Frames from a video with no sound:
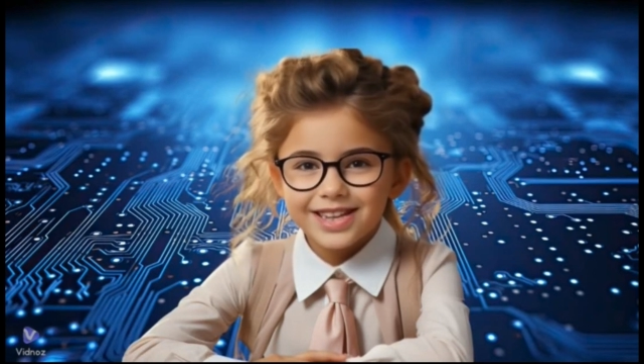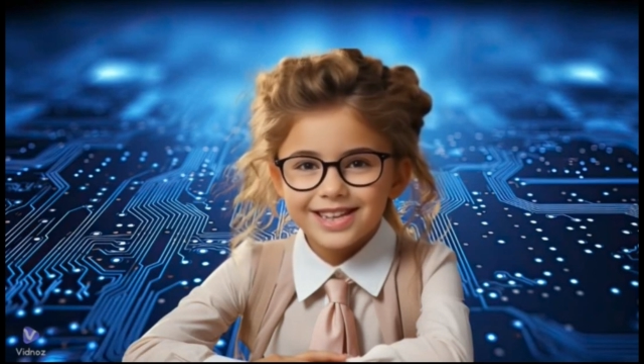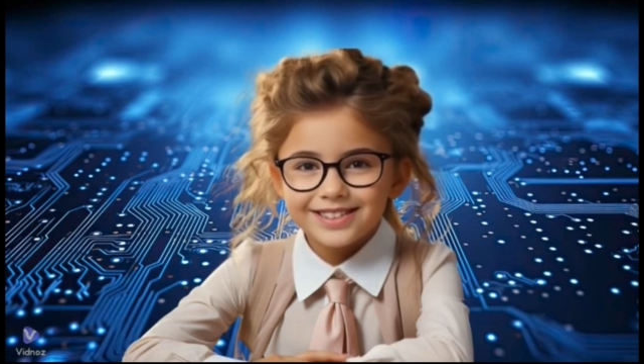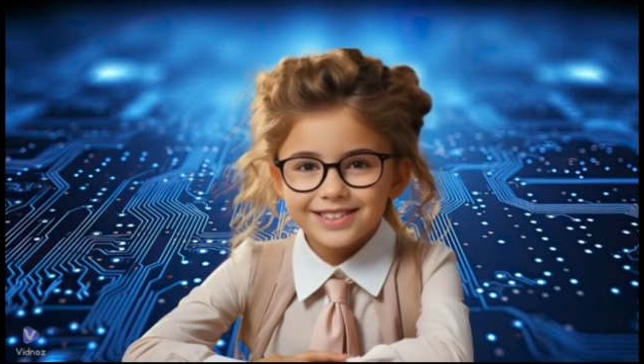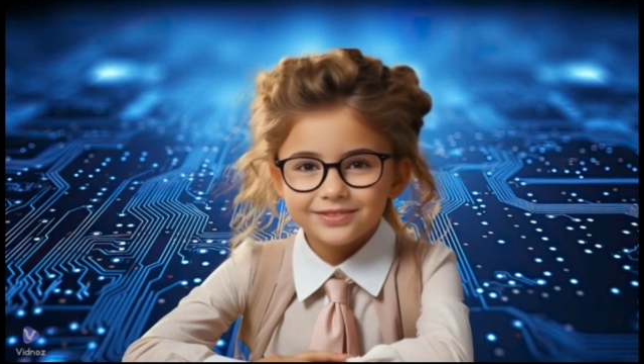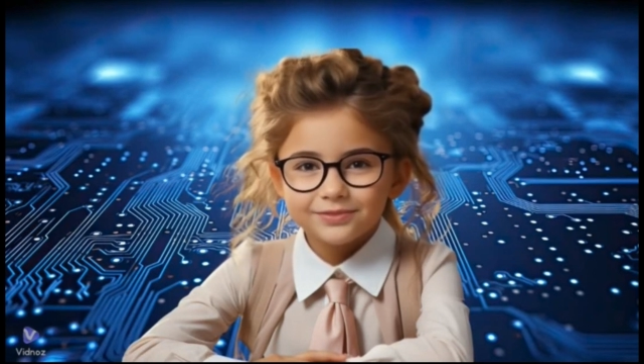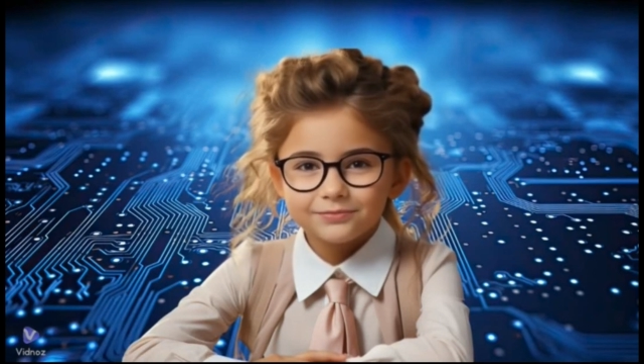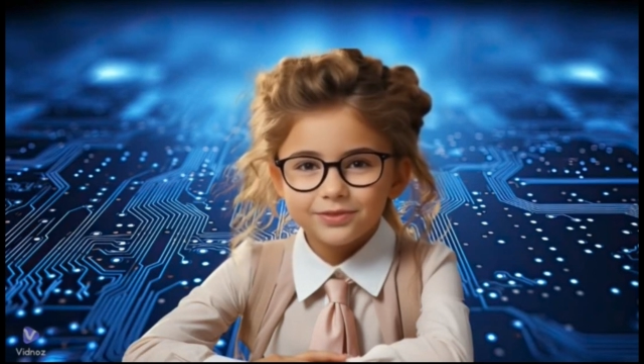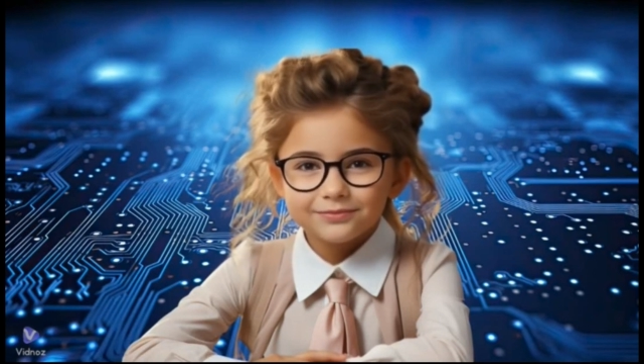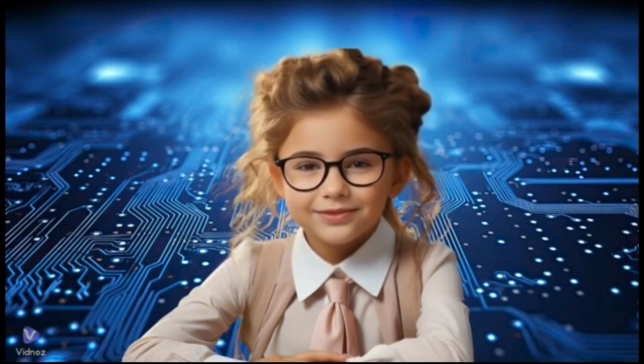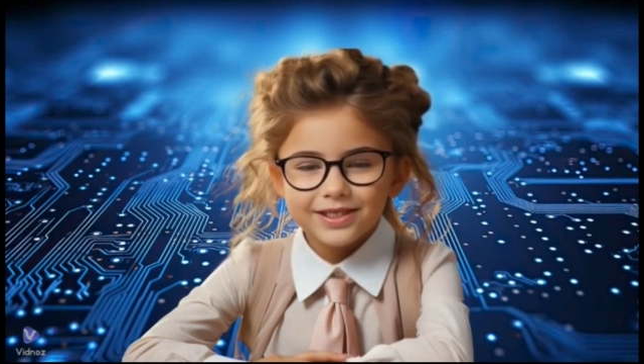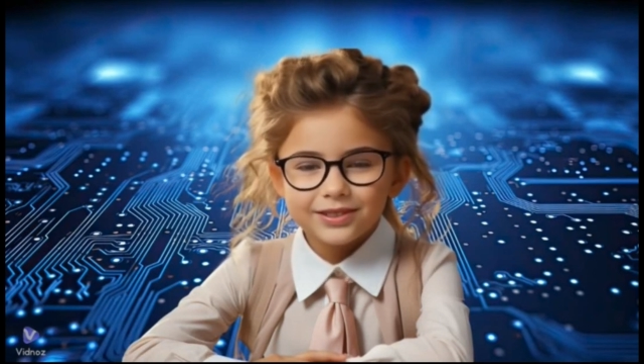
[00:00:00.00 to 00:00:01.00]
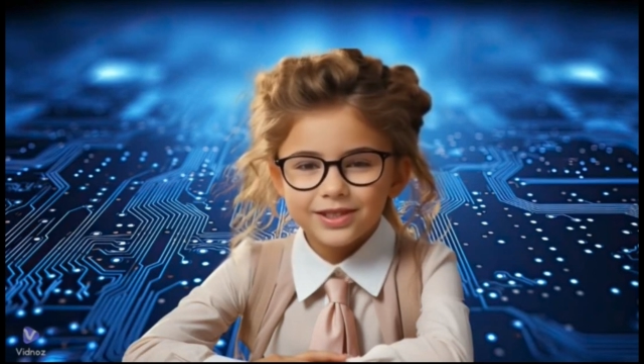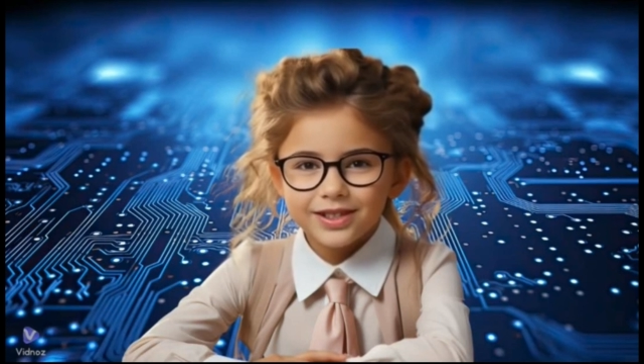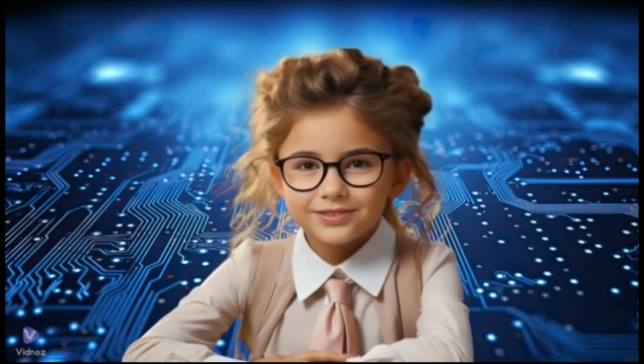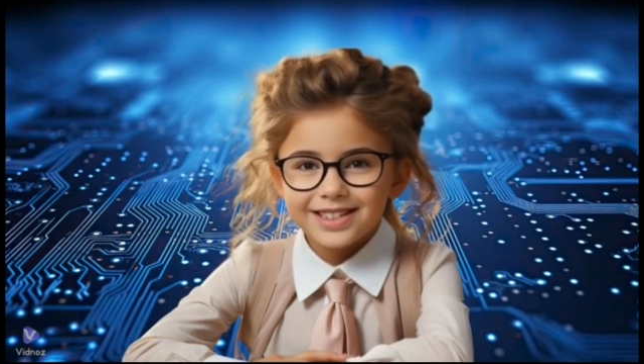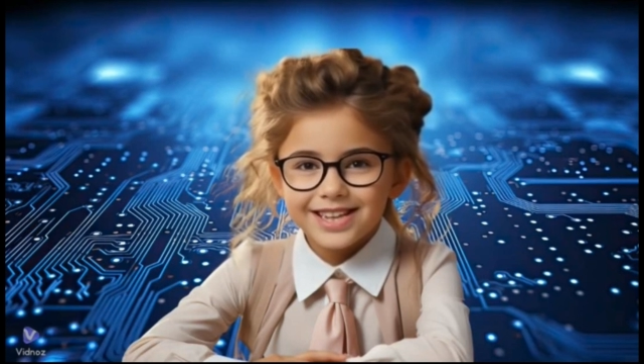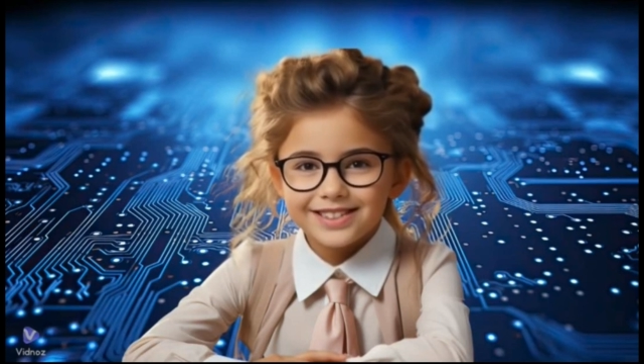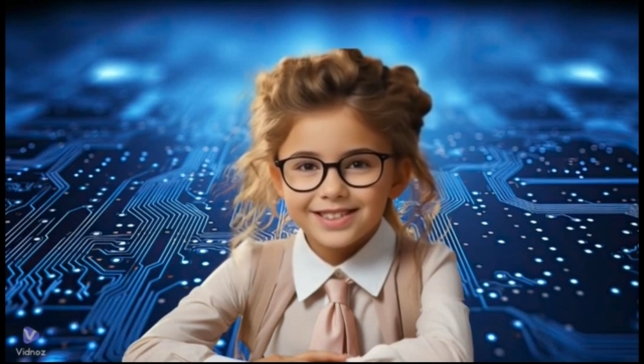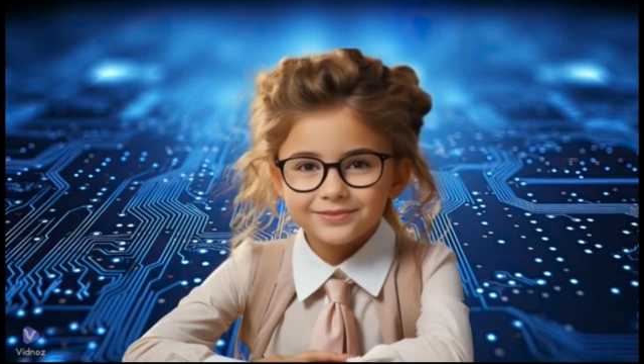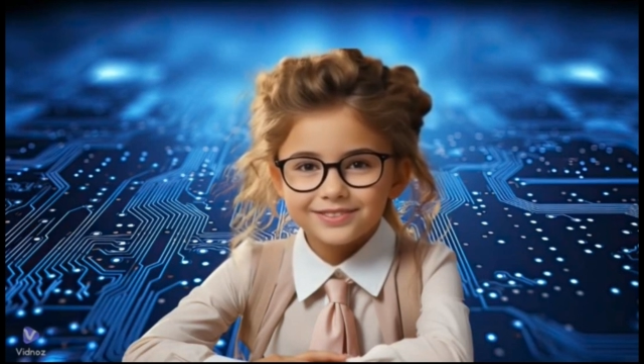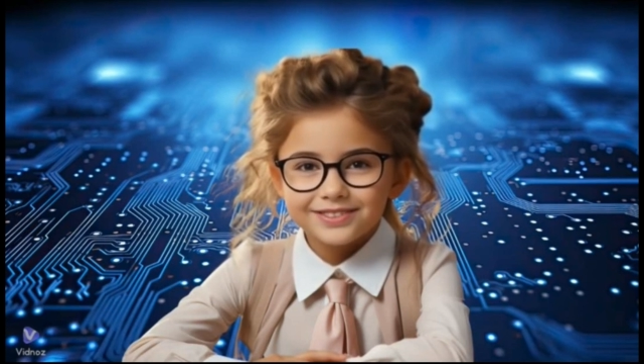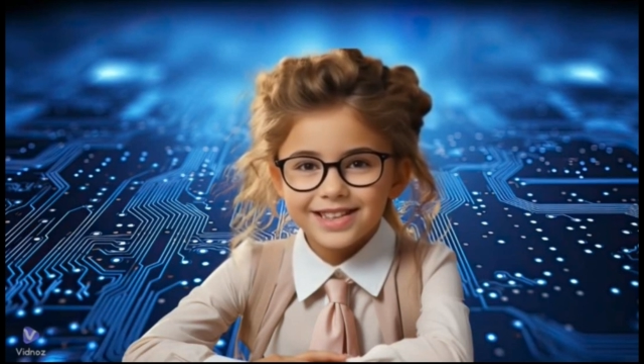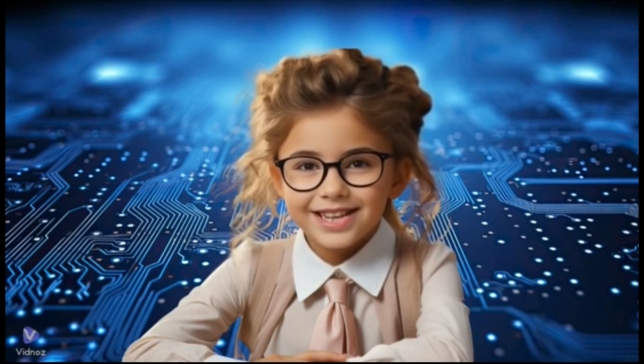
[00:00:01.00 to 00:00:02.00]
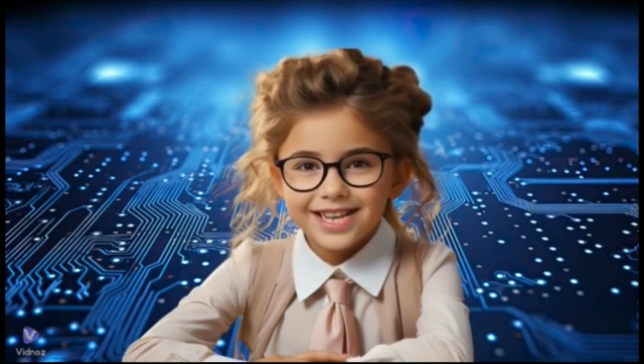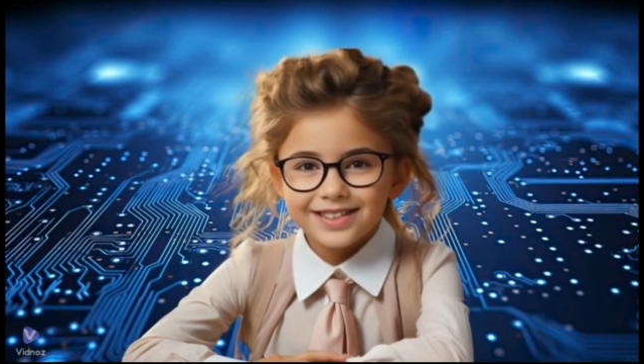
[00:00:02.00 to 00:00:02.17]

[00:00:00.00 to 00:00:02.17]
add and remove dictionary items,